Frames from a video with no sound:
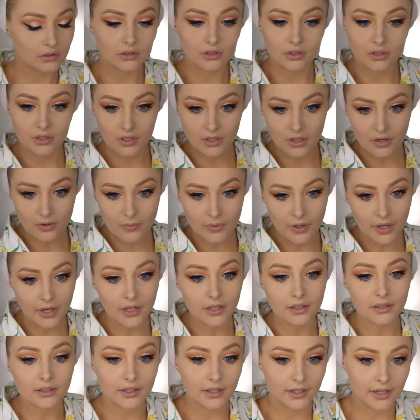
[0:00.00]
You know
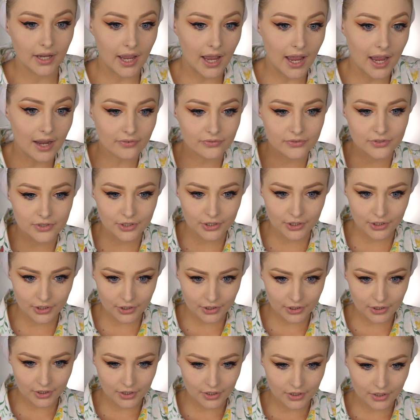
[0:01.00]
what? Like
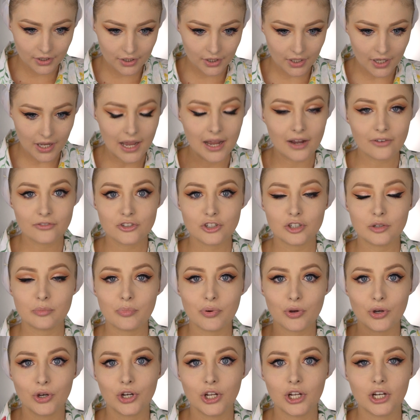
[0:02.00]
after
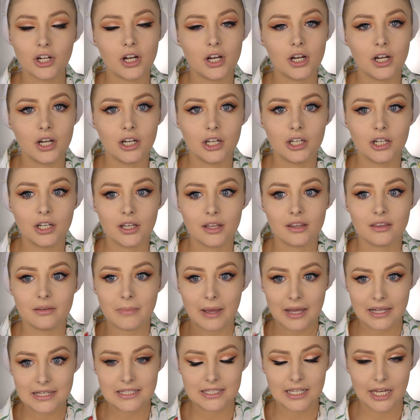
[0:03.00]
putting on the
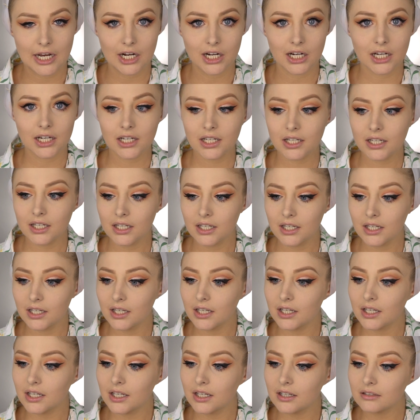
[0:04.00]
mascara,
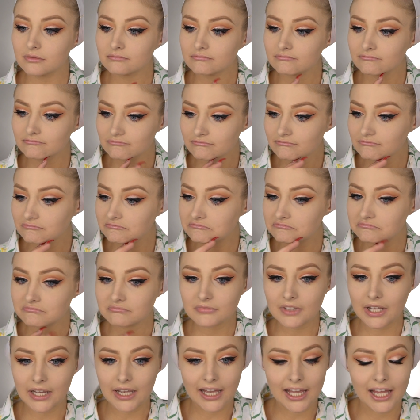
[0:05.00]

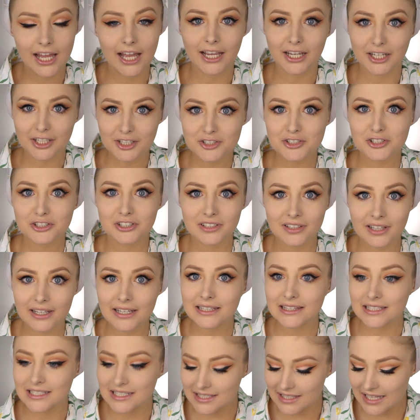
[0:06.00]
I actually
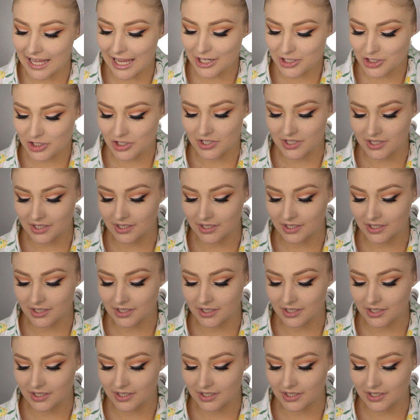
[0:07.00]
like these lashes.